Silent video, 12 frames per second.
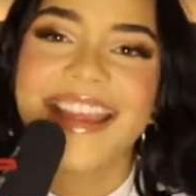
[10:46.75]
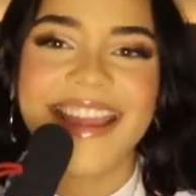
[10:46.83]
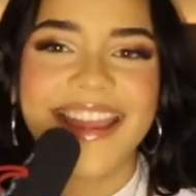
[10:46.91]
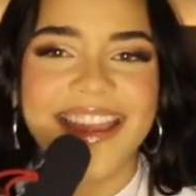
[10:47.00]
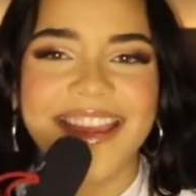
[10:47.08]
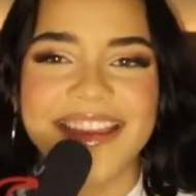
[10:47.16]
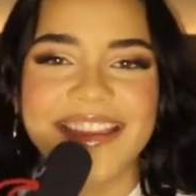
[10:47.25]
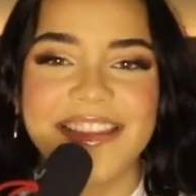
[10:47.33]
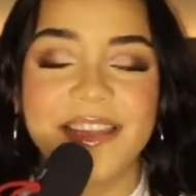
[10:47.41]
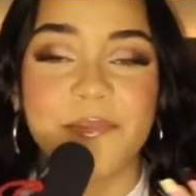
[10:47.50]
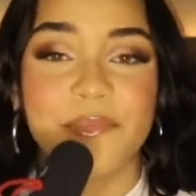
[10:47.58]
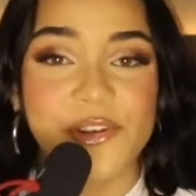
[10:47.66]

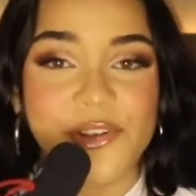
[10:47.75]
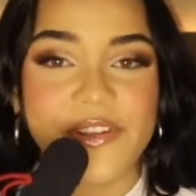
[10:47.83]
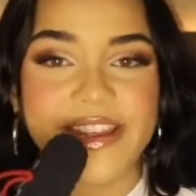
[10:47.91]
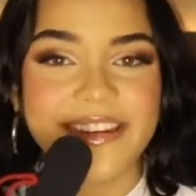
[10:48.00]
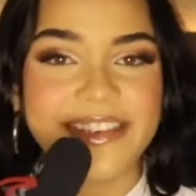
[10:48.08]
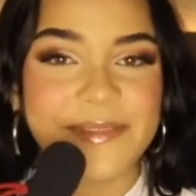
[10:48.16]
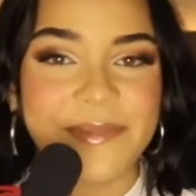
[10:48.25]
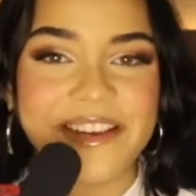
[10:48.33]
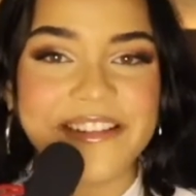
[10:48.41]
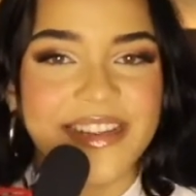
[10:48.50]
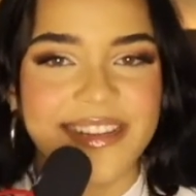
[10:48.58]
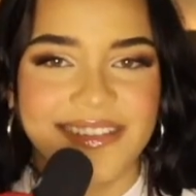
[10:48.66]
the Puerto Rican
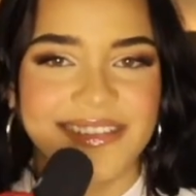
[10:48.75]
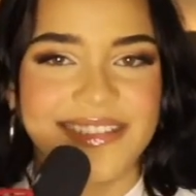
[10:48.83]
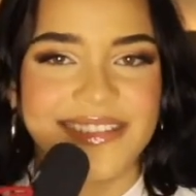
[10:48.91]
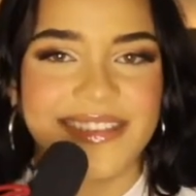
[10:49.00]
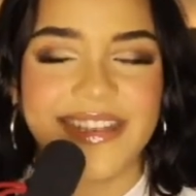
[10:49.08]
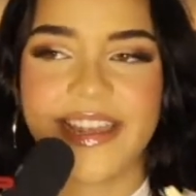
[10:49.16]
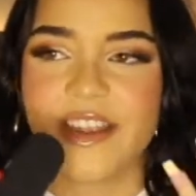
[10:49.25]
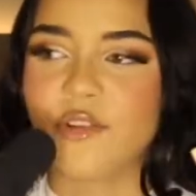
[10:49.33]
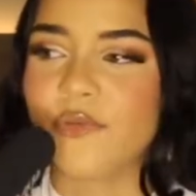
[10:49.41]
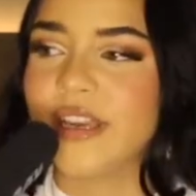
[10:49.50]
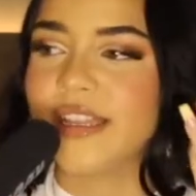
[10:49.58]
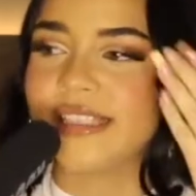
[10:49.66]
experience, que es
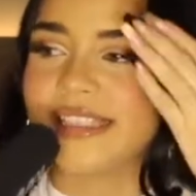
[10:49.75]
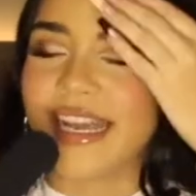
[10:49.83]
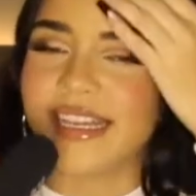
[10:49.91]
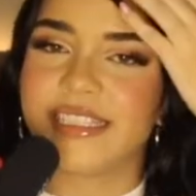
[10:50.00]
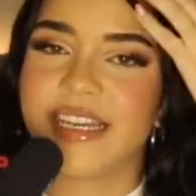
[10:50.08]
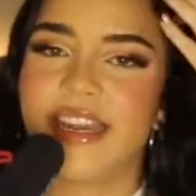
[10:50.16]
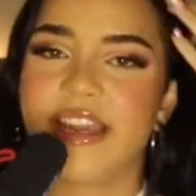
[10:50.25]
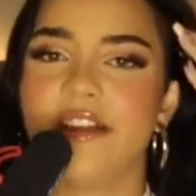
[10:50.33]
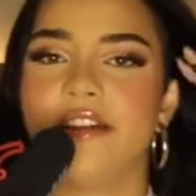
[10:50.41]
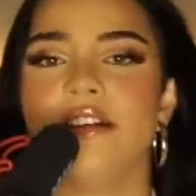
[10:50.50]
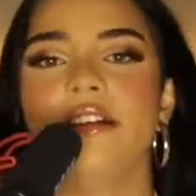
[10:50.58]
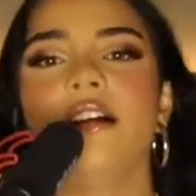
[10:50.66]
como que the
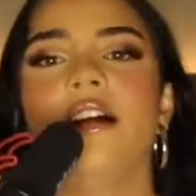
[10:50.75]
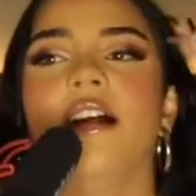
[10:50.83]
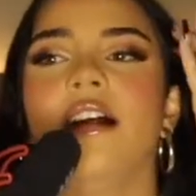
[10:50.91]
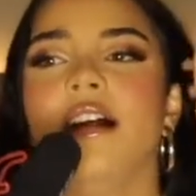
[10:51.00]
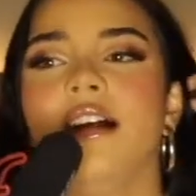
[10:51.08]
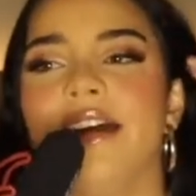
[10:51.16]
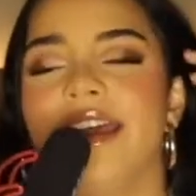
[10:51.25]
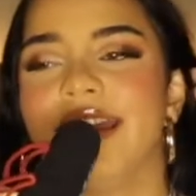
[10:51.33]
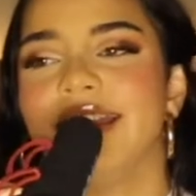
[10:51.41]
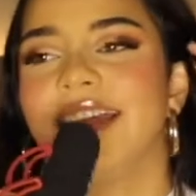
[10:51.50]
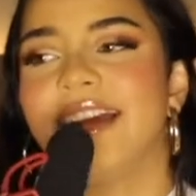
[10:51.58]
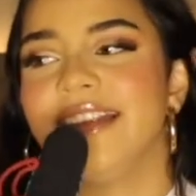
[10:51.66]
satire,
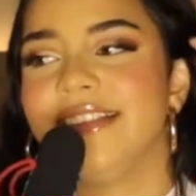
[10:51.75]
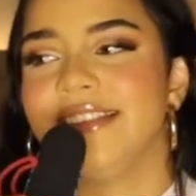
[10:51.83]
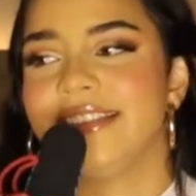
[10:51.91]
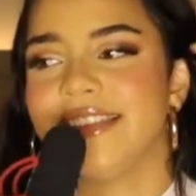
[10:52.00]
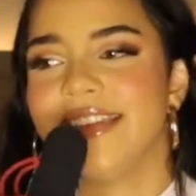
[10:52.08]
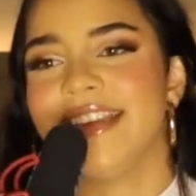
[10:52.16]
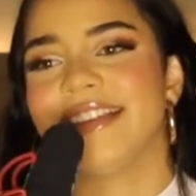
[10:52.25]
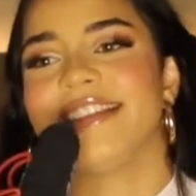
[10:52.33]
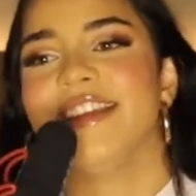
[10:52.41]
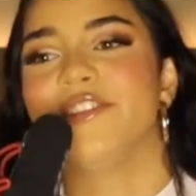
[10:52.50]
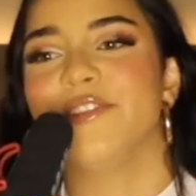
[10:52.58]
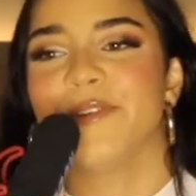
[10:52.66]
headlines y qué
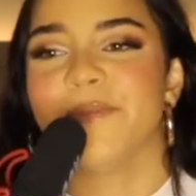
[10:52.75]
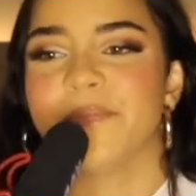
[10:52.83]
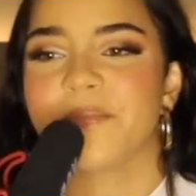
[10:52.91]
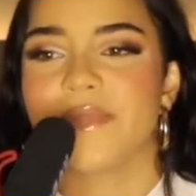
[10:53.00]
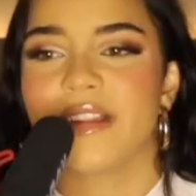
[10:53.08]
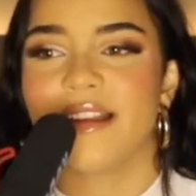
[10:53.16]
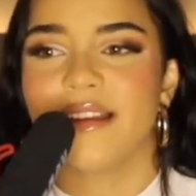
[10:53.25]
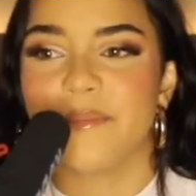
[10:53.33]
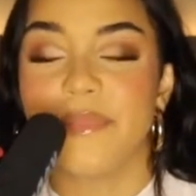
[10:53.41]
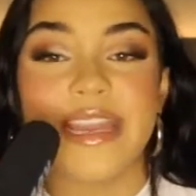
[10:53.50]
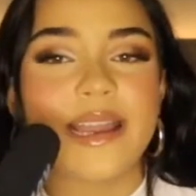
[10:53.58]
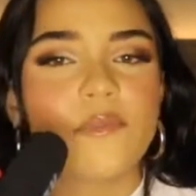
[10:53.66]
sé yo.
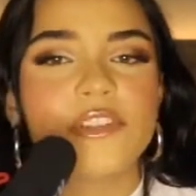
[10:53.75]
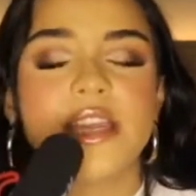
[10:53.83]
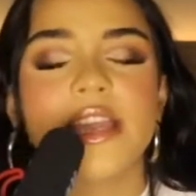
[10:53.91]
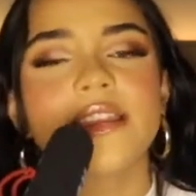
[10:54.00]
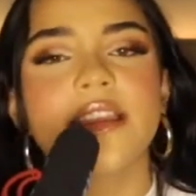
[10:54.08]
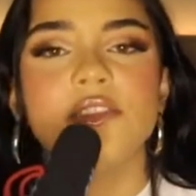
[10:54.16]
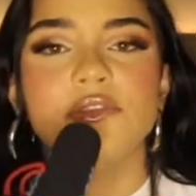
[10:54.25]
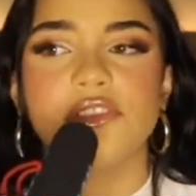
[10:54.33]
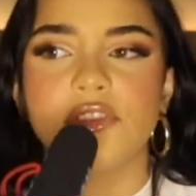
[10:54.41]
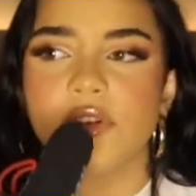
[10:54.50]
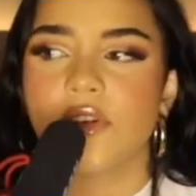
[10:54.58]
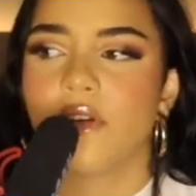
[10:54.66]
Vi que mucha gente le
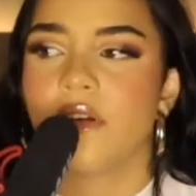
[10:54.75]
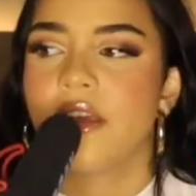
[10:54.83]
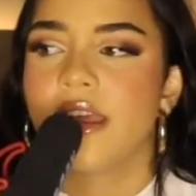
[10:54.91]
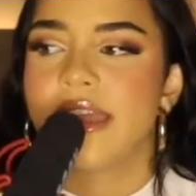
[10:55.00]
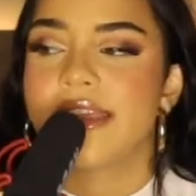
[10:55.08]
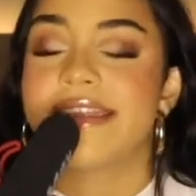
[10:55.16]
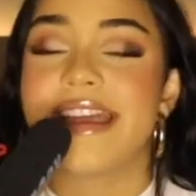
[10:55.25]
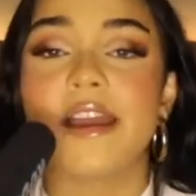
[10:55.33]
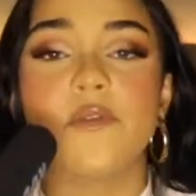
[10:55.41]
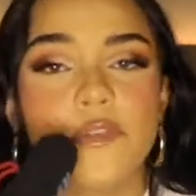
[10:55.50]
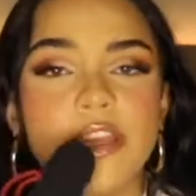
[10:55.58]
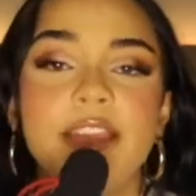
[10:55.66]
gustó.
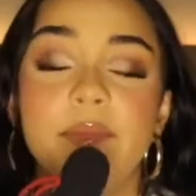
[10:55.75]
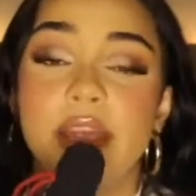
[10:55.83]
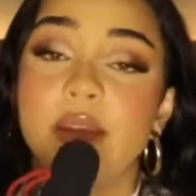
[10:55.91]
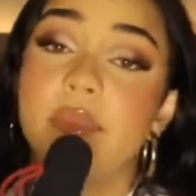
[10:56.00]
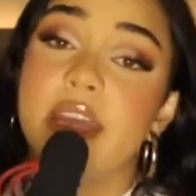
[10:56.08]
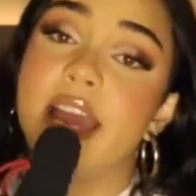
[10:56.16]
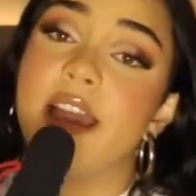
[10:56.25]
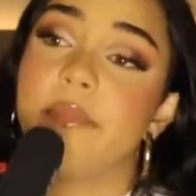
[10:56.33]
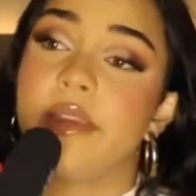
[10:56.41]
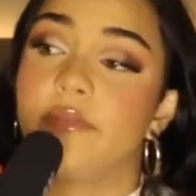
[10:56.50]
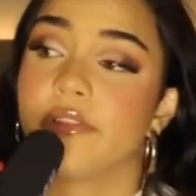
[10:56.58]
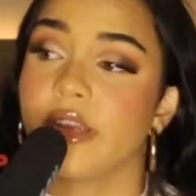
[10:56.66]
That really made me
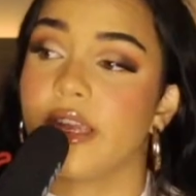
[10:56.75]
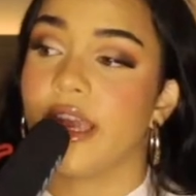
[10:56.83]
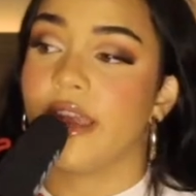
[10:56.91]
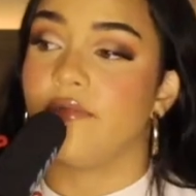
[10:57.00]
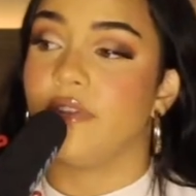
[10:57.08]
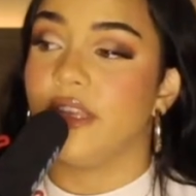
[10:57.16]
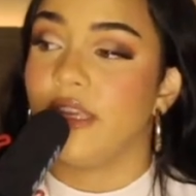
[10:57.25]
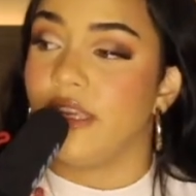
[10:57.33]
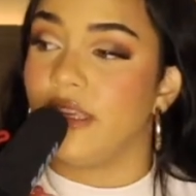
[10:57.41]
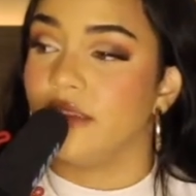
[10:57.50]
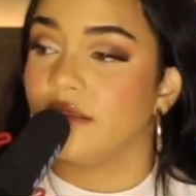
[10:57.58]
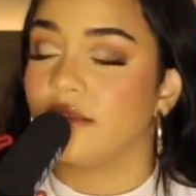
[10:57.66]
happy porque I
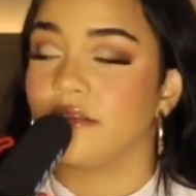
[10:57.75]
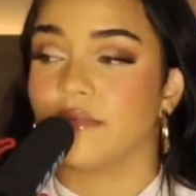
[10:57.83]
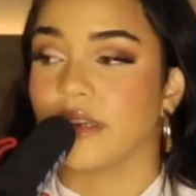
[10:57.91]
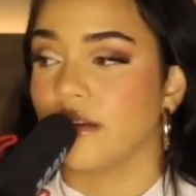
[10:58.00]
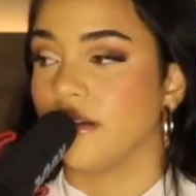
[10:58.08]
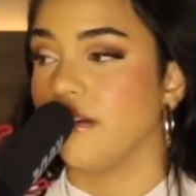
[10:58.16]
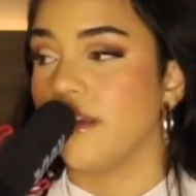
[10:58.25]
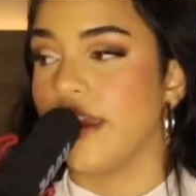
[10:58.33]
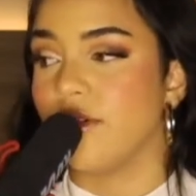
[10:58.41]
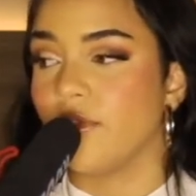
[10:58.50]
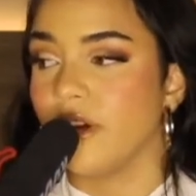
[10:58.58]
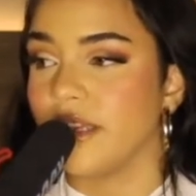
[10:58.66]
really, oh my god, I
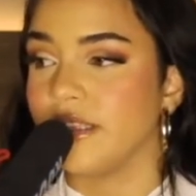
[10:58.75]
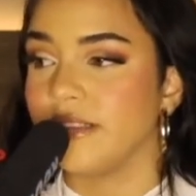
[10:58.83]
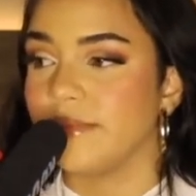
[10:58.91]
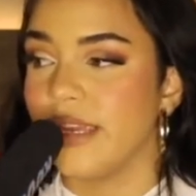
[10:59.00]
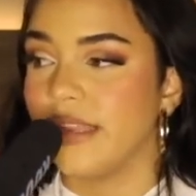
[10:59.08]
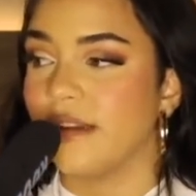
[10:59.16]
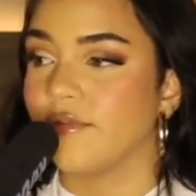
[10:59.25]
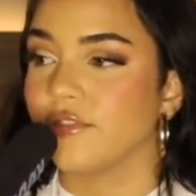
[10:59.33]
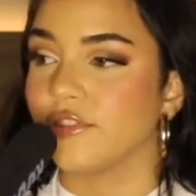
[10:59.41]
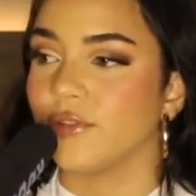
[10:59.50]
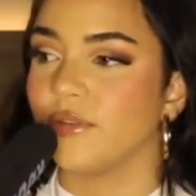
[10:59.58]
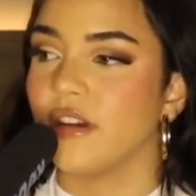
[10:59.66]
wanted to make that for
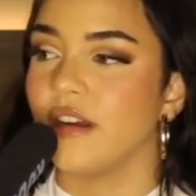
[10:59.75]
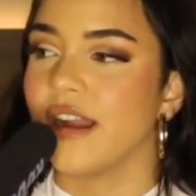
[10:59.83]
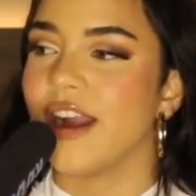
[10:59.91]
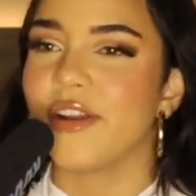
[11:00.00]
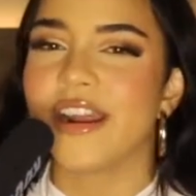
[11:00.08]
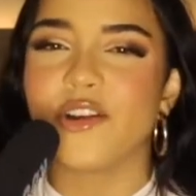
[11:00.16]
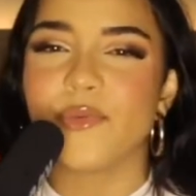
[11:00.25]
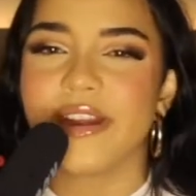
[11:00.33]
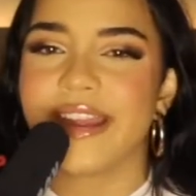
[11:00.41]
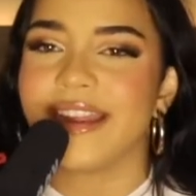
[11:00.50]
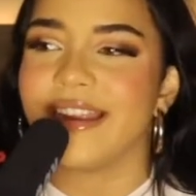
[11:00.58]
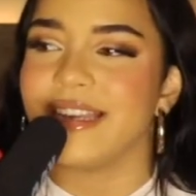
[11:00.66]
so long. Ahora como
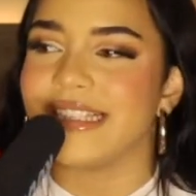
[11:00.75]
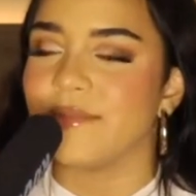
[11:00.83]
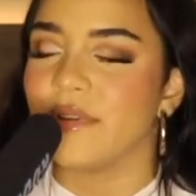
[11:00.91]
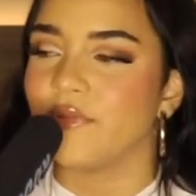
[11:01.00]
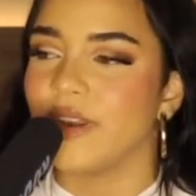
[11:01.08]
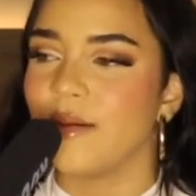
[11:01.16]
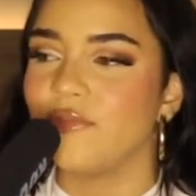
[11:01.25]
que se me fue la